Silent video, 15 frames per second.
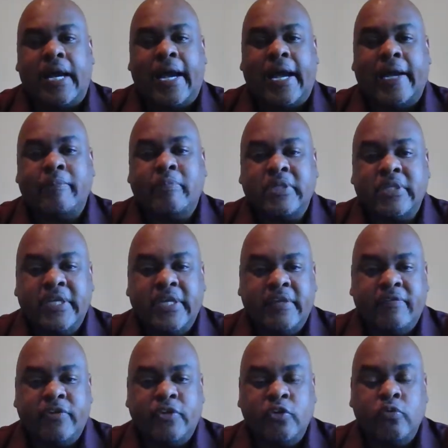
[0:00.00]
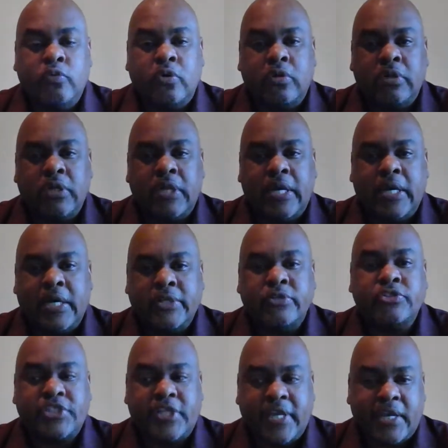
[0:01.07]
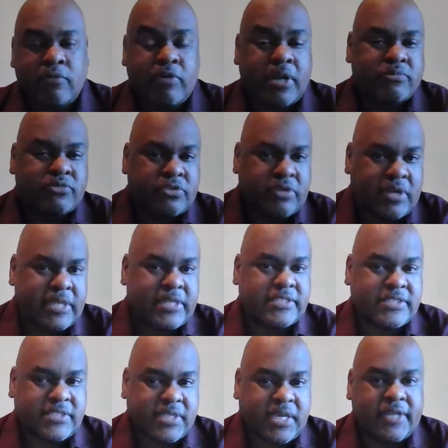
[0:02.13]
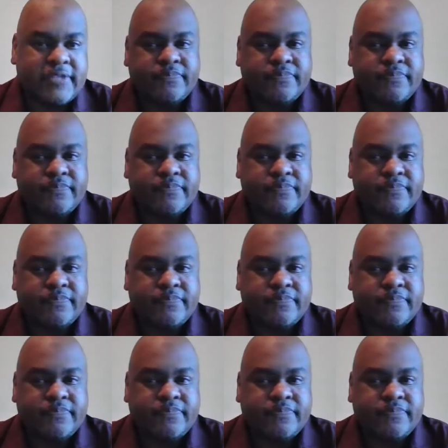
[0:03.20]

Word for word: I believe you will uh, understand what I'm trying to say.